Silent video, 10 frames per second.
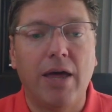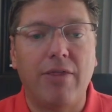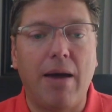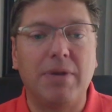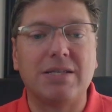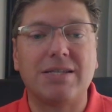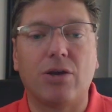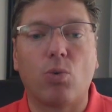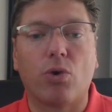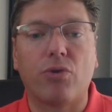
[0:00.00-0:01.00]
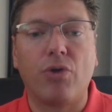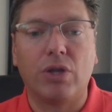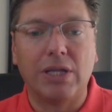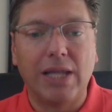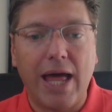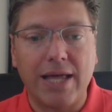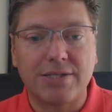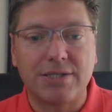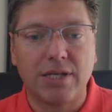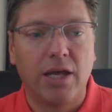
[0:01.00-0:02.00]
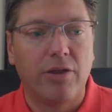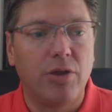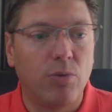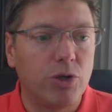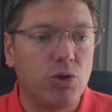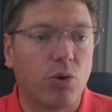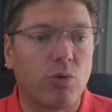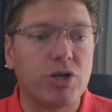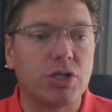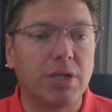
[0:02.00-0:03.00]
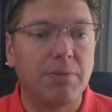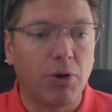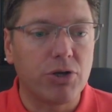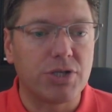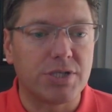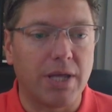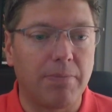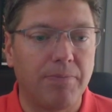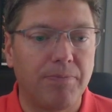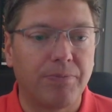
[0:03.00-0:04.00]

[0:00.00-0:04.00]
That means they are worth less than when you originally purchased them.